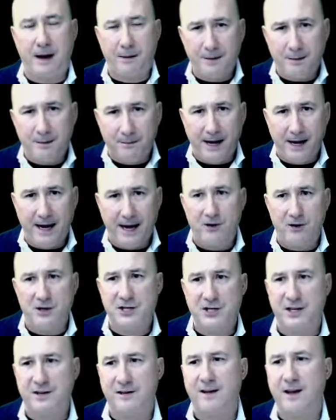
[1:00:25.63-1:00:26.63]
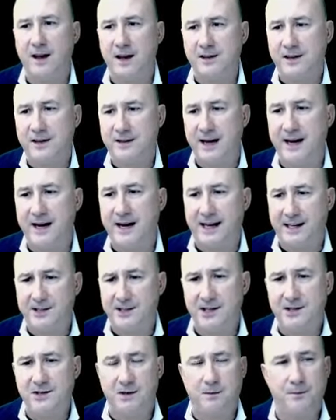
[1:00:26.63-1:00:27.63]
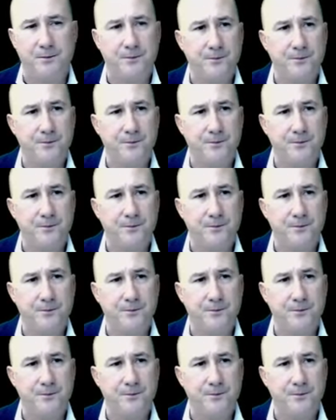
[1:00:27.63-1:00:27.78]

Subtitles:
my energy is a 10x system.